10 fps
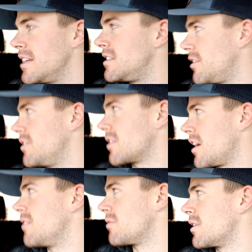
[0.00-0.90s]
interior
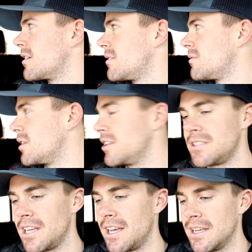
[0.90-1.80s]
comfort. Yeah,
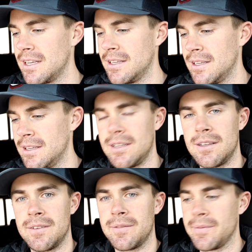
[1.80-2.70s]
100%. It feels like
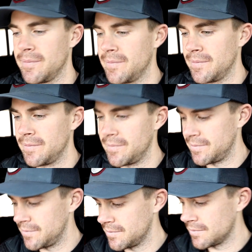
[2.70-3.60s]
a luxury. On
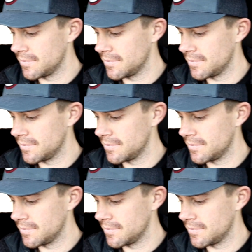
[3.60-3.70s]
road,